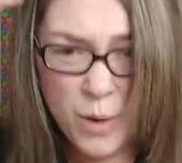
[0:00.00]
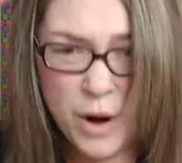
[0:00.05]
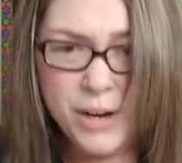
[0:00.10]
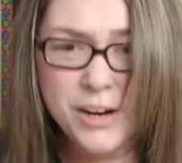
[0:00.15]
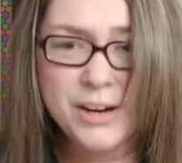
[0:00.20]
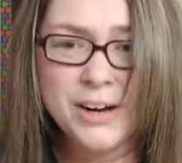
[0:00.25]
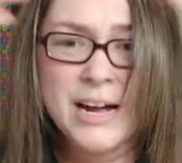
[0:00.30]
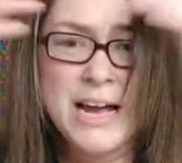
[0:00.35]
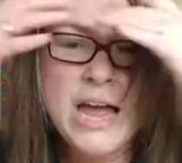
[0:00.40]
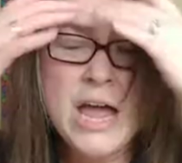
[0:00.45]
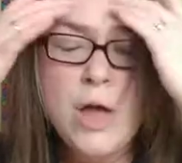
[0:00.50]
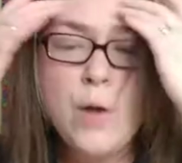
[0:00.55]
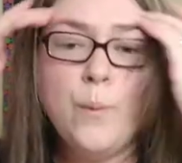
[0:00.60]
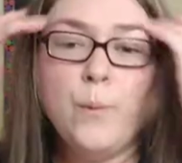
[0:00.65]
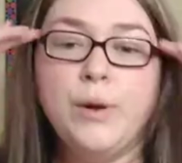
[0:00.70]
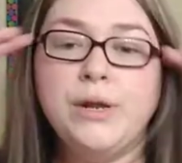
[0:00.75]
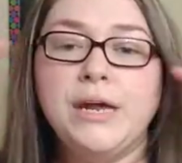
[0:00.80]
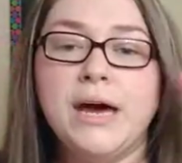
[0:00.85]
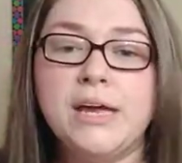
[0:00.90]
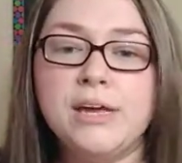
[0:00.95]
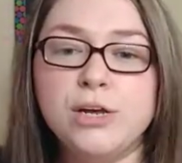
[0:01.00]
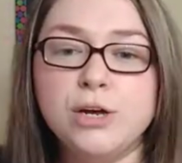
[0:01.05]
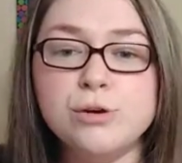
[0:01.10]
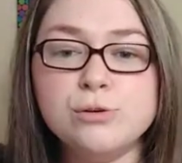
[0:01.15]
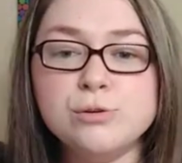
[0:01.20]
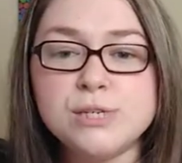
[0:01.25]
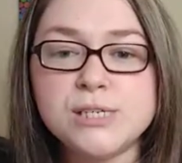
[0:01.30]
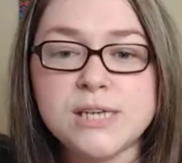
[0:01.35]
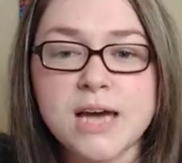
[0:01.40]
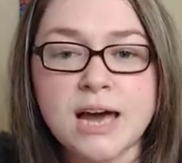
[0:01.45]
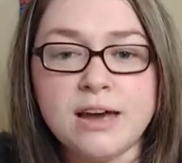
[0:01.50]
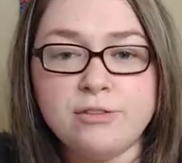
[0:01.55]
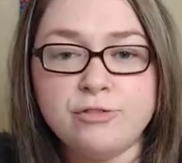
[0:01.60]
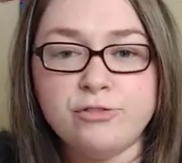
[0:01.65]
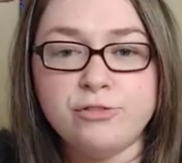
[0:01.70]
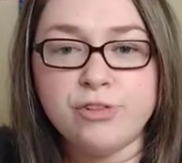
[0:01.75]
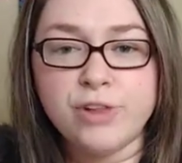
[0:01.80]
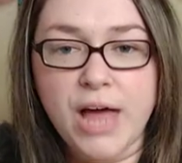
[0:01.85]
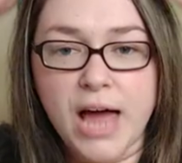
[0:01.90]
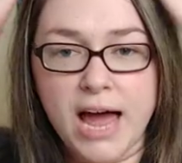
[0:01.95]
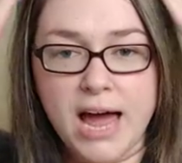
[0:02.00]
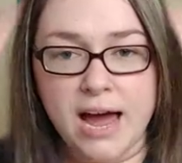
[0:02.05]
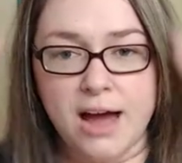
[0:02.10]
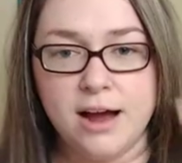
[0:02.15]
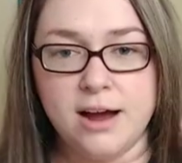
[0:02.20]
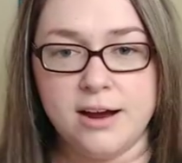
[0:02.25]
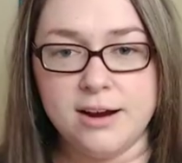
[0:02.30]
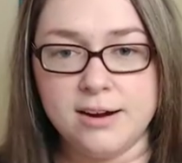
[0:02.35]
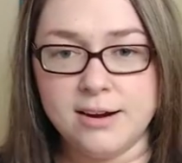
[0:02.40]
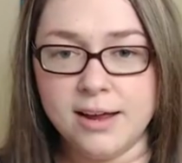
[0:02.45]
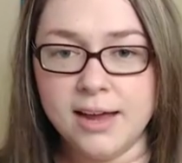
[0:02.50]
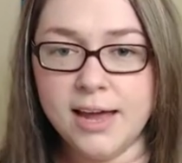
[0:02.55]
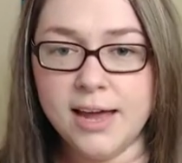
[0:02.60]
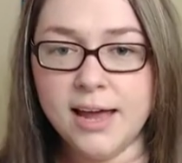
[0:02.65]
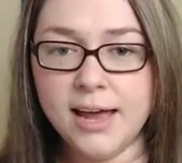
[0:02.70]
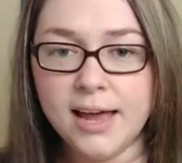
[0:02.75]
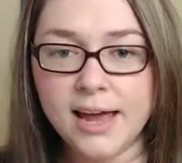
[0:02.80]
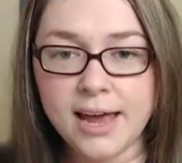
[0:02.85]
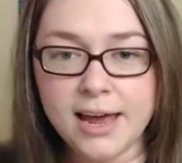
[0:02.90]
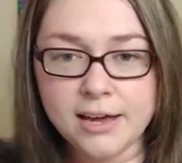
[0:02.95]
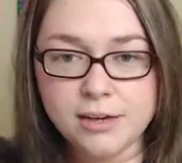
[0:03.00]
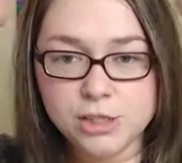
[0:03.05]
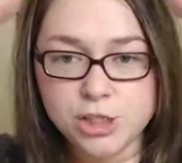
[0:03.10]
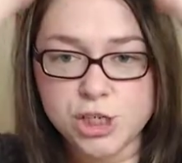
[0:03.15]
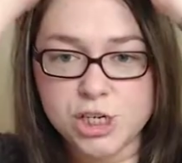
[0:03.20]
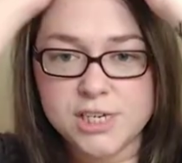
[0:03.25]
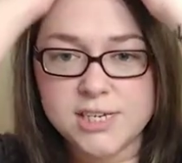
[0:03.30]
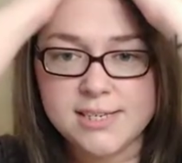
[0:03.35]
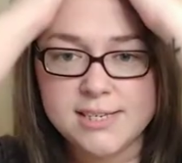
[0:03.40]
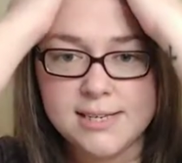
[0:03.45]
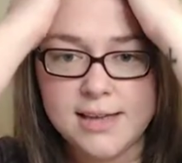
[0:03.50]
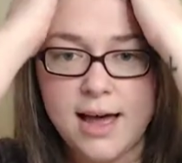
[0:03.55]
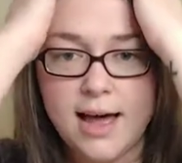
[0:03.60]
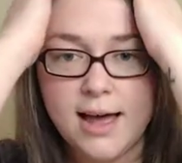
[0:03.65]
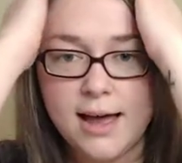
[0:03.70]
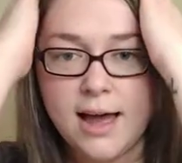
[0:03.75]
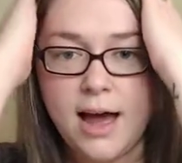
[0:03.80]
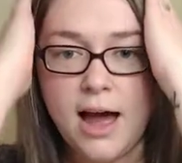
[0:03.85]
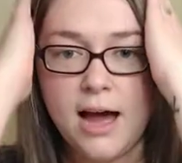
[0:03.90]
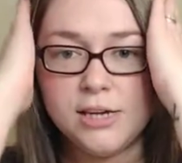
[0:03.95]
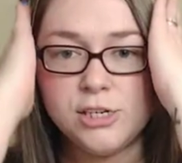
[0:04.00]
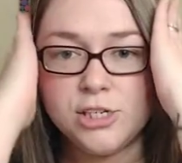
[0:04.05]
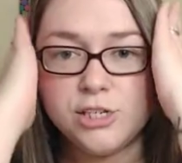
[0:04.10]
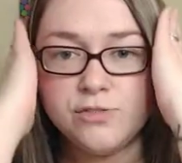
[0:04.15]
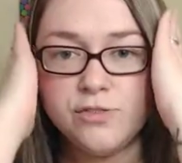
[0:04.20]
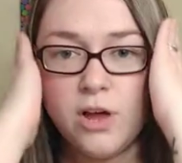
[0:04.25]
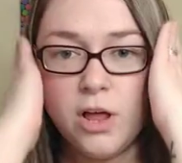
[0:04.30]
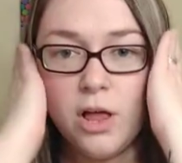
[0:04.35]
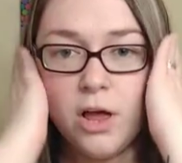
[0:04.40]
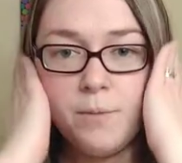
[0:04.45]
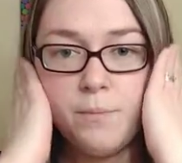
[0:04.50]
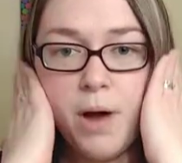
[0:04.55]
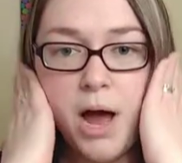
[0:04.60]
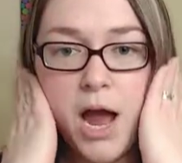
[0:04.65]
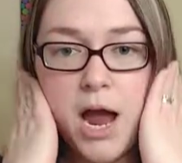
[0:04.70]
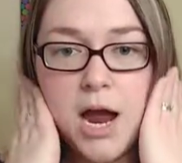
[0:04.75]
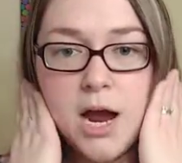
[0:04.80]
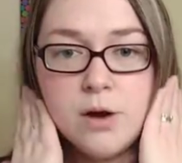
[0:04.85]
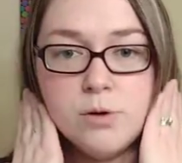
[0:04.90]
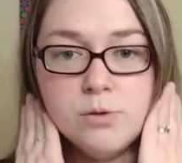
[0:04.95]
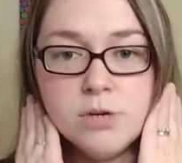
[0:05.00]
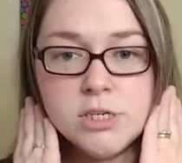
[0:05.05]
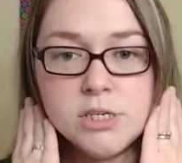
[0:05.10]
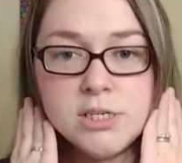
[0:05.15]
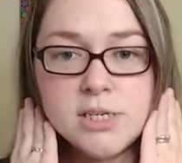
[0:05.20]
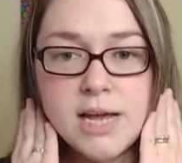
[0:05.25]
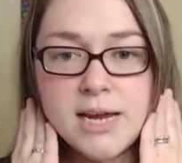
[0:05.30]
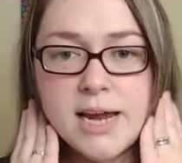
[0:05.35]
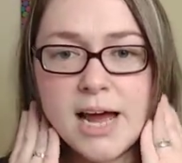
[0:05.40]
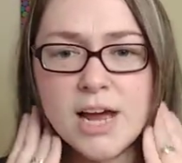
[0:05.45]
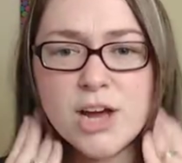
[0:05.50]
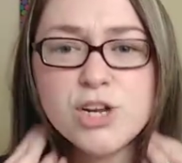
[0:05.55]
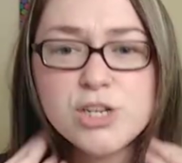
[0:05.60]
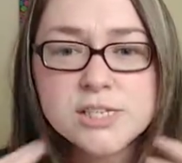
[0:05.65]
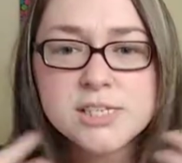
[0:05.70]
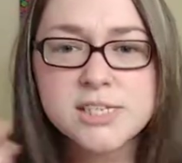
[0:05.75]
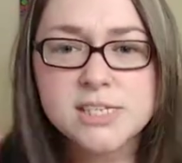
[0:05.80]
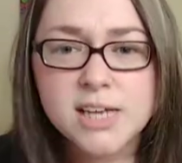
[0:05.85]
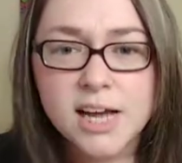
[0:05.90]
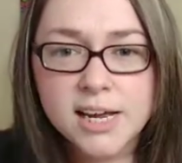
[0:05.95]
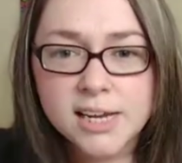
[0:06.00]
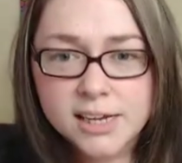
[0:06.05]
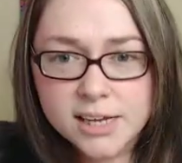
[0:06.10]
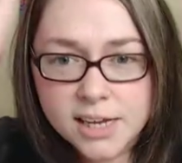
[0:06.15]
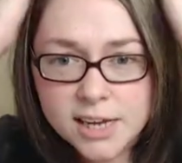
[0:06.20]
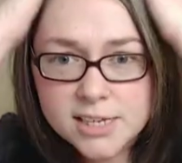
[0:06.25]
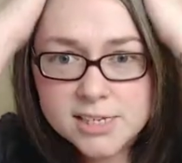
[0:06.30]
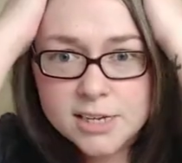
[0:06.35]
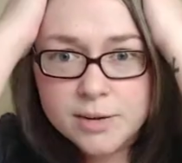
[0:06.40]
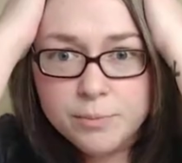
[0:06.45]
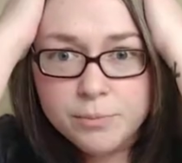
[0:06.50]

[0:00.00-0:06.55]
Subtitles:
Where when I used a flat iron, it just I just felt like my hair was, and I couldn't stand it because